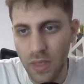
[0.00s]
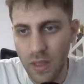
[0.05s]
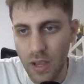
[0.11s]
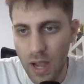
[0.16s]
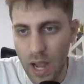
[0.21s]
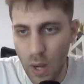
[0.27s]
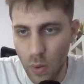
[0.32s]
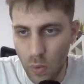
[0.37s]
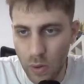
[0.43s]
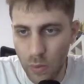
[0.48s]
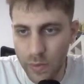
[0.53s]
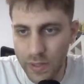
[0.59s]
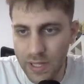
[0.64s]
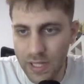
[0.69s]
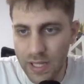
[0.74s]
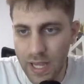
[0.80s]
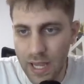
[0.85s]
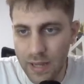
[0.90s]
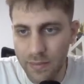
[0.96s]
I will win
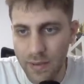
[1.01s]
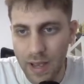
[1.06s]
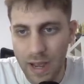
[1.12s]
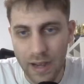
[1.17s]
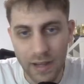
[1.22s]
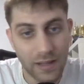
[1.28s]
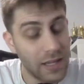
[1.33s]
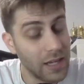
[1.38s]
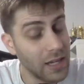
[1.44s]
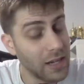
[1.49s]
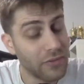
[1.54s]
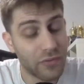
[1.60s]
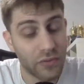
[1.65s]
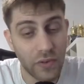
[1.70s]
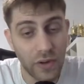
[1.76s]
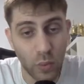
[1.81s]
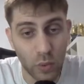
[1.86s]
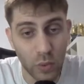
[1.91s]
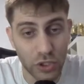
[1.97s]
the game. King
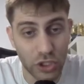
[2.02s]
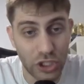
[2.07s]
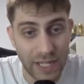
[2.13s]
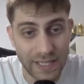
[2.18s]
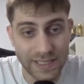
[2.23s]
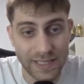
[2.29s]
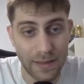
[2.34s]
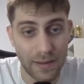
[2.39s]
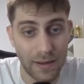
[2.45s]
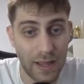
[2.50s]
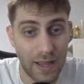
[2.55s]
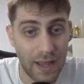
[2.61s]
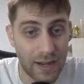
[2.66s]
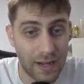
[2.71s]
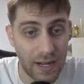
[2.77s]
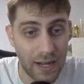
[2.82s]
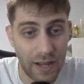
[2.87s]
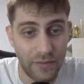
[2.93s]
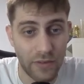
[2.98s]
f3 was just a
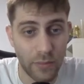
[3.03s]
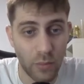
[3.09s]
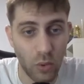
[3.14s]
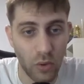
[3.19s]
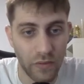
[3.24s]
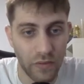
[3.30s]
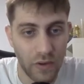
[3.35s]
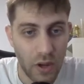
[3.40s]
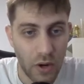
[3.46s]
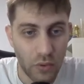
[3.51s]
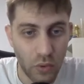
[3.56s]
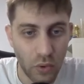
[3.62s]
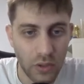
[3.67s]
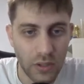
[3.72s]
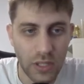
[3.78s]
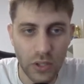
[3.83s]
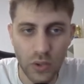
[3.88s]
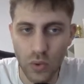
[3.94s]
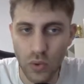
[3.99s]
clever move, rook
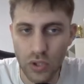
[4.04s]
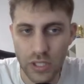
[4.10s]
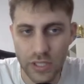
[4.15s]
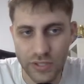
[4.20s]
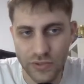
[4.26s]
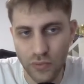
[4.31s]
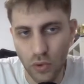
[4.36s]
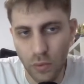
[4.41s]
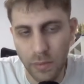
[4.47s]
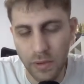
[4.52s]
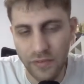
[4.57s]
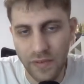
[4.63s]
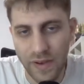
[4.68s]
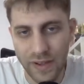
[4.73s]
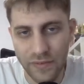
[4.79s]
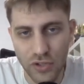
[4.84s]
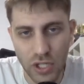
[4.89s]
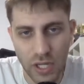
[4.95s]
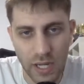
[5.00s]
d2, just rook
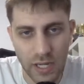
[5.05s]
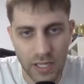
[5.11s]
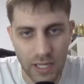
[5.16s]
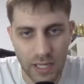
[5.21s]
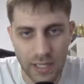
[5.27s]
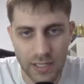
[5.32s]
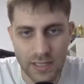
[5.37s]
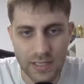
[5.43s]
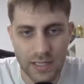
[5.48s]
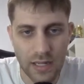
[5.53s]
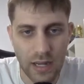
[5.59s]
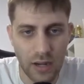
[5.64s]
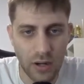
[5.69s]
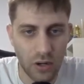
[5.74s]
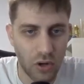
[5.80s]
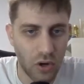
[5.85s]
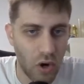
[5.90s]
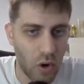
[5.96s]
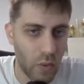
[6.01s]
b5 check, king is
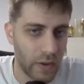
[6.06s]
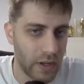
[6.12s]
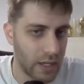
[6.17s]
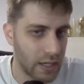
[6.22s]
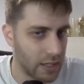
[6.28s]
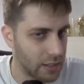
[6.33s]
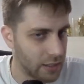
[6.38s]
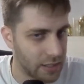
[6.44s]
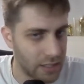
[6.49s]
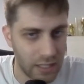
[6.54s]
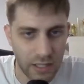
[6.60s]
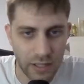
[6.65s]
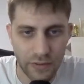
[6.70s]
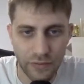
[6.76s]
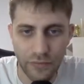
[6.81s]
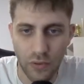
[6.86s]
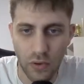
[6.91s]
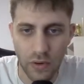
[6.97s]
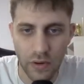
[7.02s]
going, and king
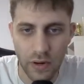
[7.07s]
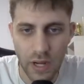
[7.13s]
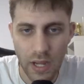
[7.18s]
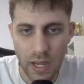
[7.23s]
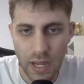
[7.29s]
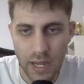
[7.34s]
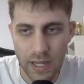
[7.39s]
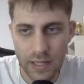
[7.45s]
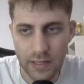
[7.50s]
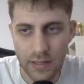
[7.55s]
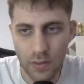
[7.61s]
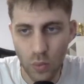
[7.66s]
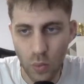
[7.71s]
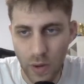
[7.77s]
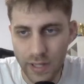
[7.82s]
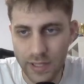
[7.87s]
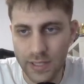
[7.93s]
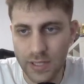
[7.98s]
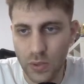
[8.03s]
e4, and
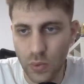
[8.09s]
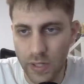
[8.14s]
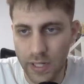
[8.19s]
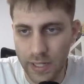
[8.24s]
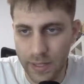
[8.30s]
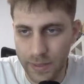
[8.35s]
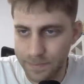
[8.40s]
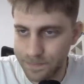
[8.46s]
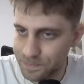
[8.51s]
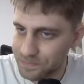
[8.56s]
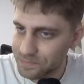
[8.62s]
white is winning.